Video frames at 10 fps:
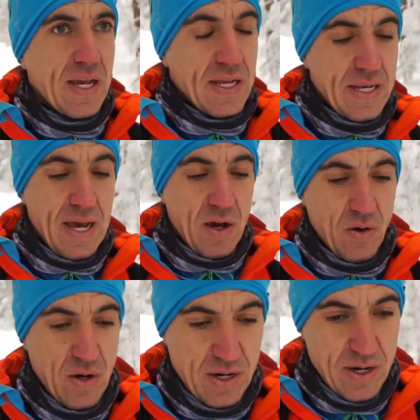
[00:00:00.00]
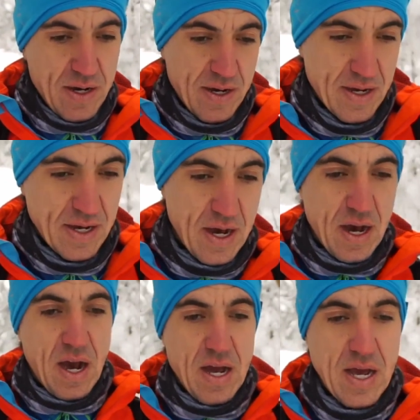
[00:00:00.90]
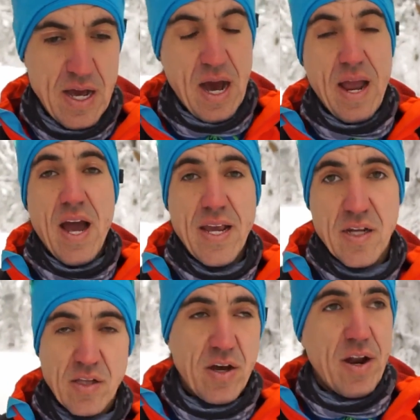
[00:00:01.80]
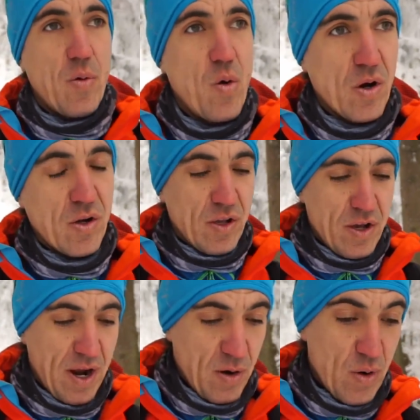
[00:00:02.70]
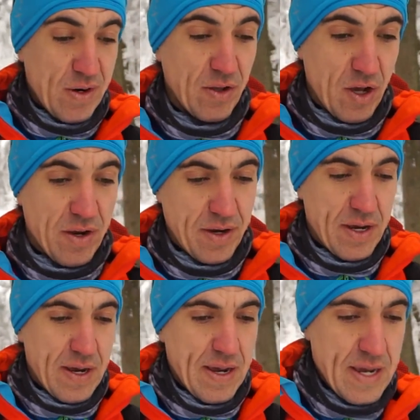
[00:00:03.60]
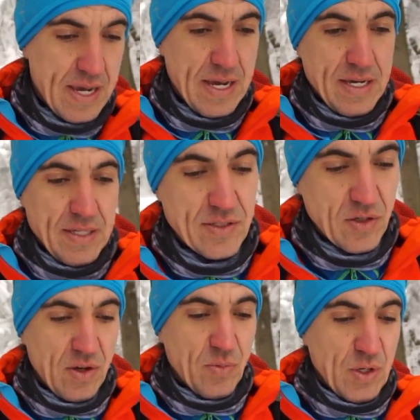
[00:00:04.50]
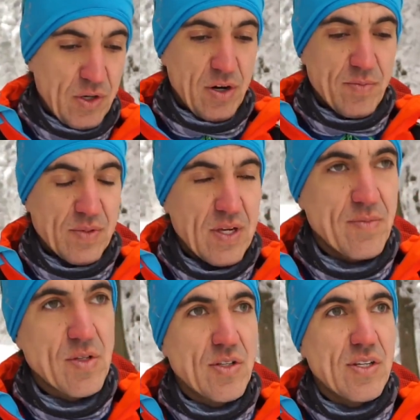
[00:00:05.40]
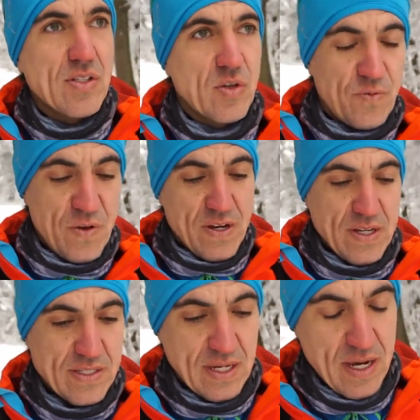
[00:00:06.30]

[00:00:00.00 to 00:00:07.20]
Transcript: Now, I hike a lot, I walk a lot, I run a lot. So when it comes to fitness,